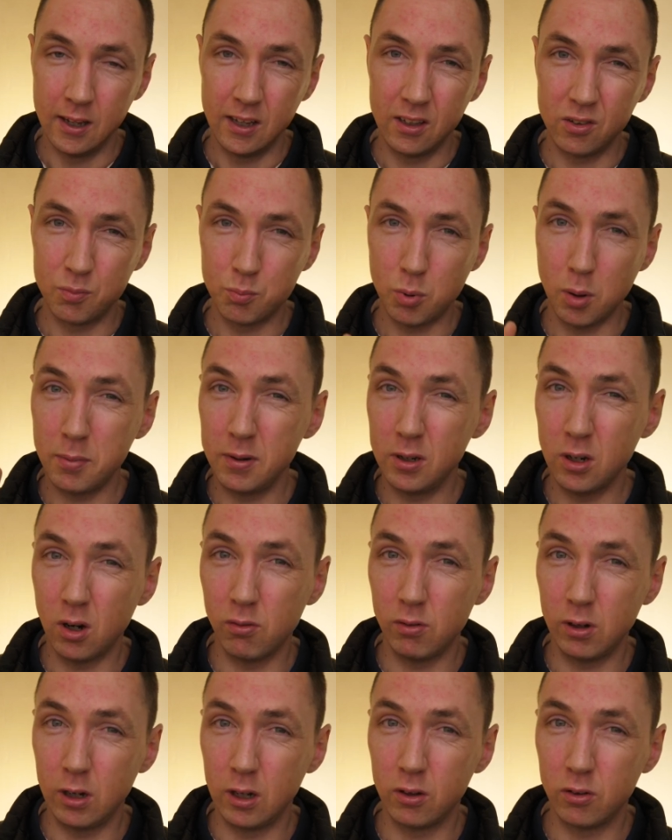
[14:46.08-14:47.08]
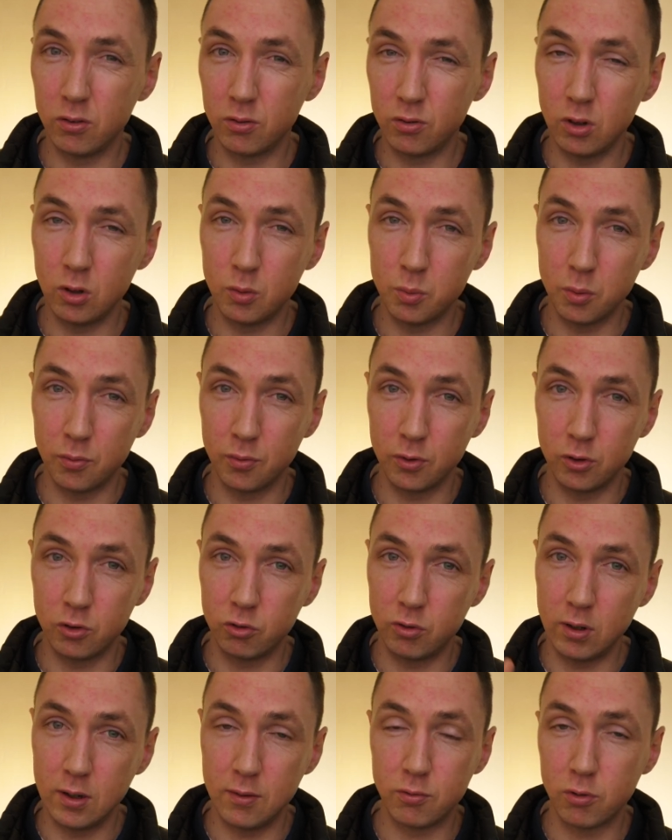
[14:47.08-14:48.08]
it's probably not really suitable for
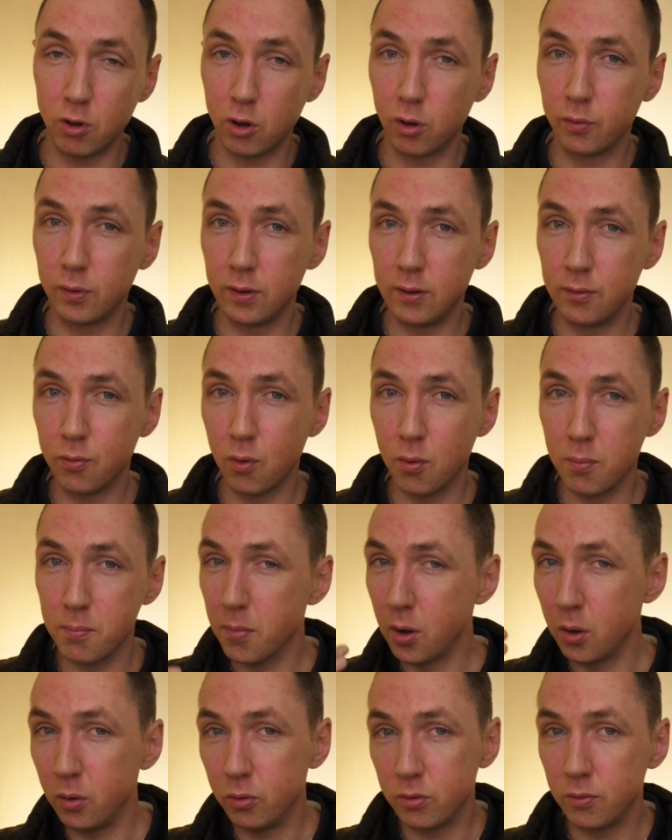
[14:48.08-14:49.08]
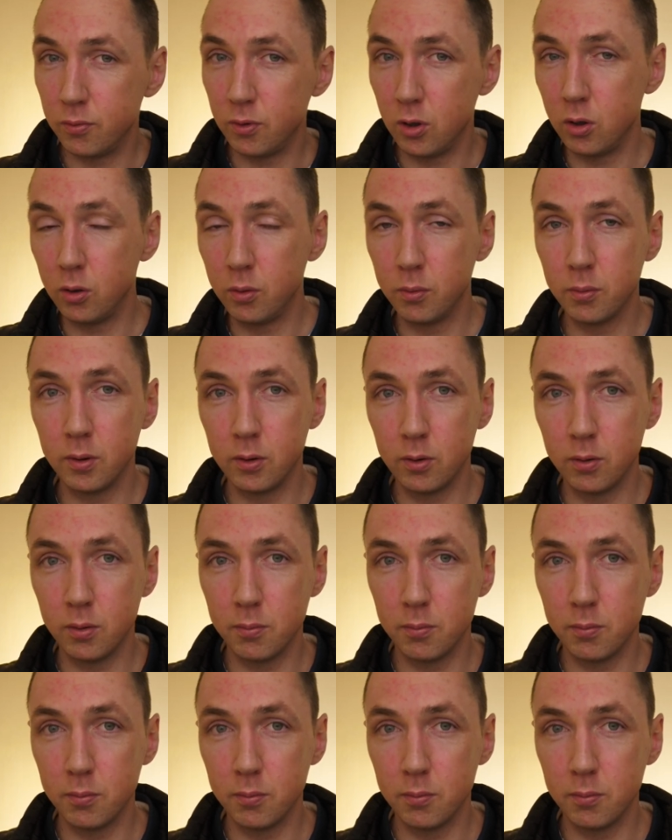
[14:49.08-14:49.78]
street photography for most of you